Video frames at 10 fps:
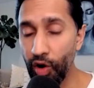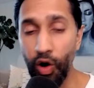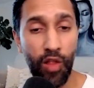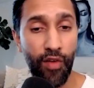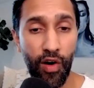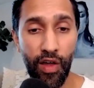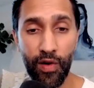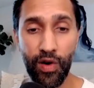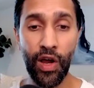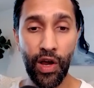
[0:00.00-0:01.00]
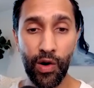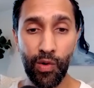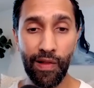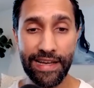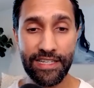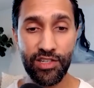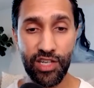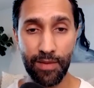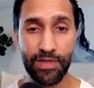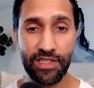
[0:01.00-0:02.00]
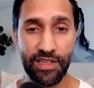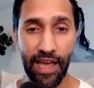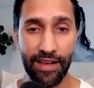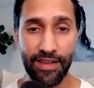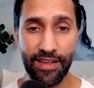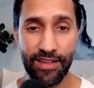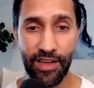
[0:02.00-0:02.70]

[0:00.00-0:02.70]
all of our other relationships. Exactly.